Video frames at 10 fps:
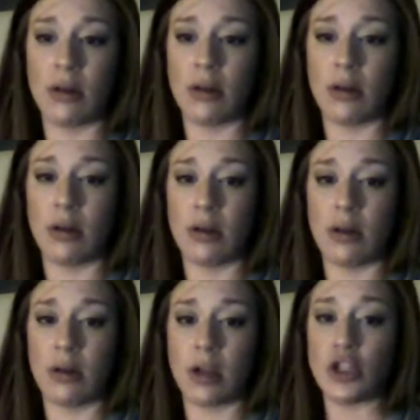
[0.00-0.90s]
Probably
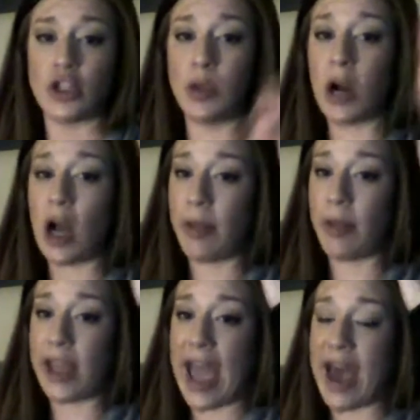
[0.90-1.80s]
have
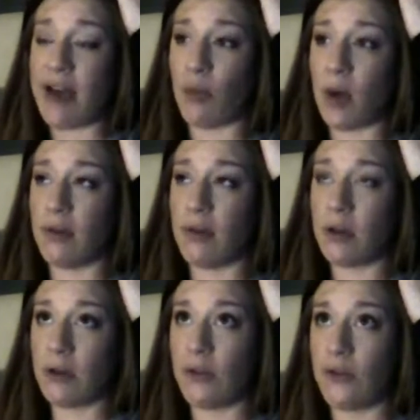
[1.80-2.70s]
4
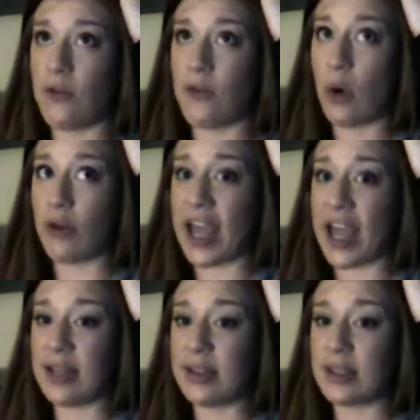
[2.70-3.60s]
reds, 5
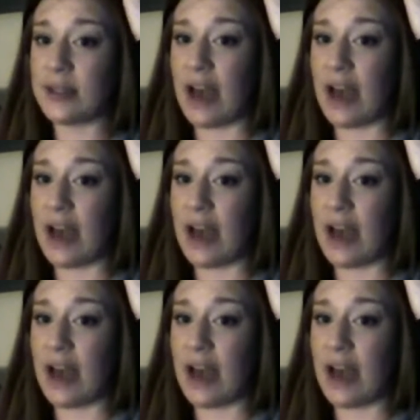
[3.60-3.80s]
reds?